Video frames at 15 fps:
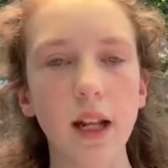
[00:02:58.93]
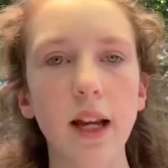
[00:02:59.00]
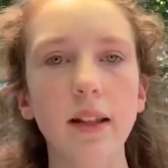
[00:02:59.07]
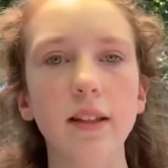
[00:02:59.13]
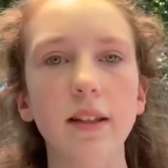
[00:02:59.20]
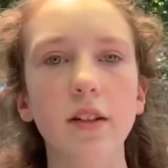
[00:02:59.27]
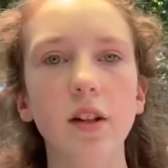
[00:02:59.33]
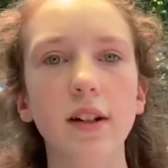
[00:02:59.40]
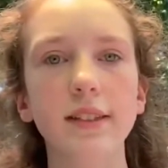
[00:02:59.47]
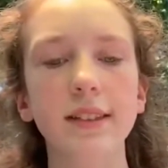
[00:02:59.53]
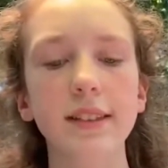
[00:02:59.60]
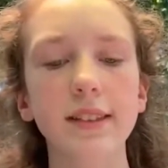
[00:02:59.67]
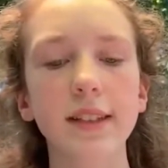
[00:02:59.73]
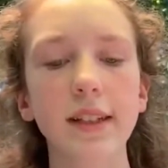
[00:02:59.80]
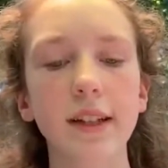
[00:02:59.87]
The
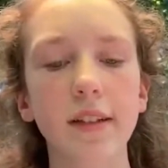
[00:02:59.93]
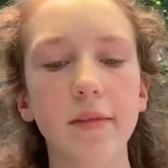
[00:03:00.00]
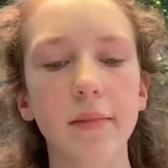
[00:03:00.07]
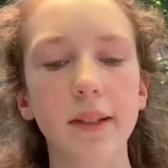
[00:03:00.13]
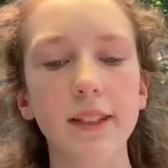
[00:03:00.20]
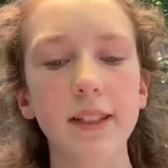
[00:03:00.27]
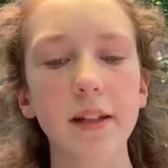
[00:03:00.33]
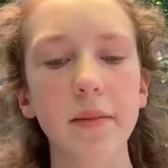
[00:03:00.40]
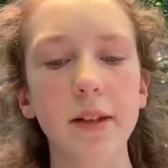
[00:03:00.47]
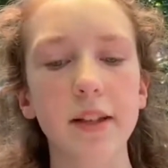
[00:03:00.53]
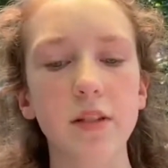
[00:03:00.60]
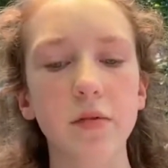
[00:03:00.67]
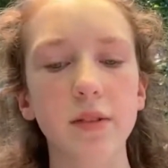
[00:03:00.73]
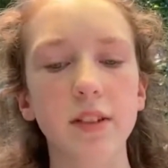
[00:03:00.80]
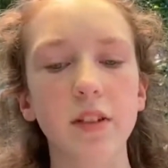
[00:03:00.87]
toxicity of
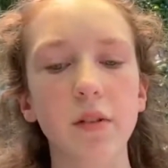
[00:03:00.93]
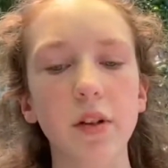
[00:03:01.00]
PCBs was known